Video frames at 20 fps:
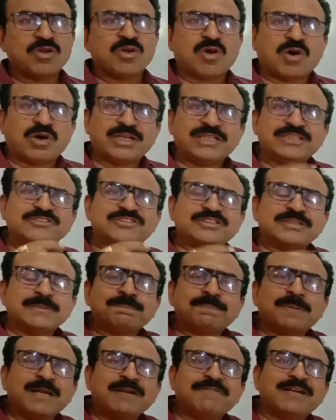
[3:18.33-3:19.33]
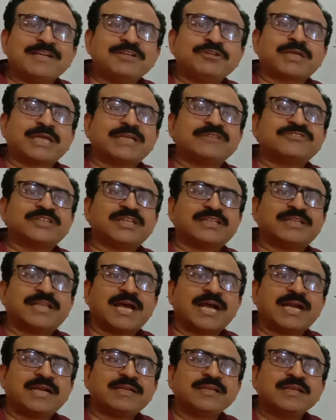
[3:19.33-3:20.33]
Or in simple word, you can say
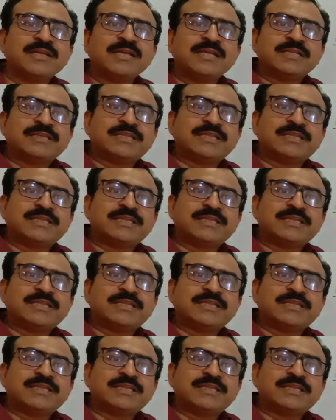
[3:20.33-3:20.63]
that